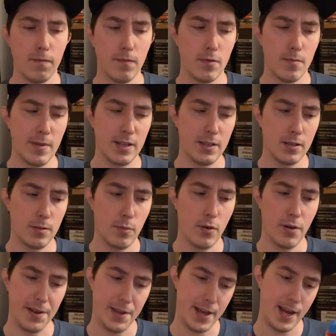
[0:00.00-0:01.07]
for Best
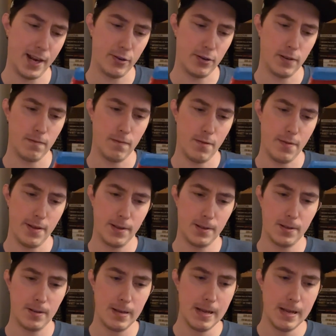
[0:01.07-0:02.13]
Supporting Actress for this.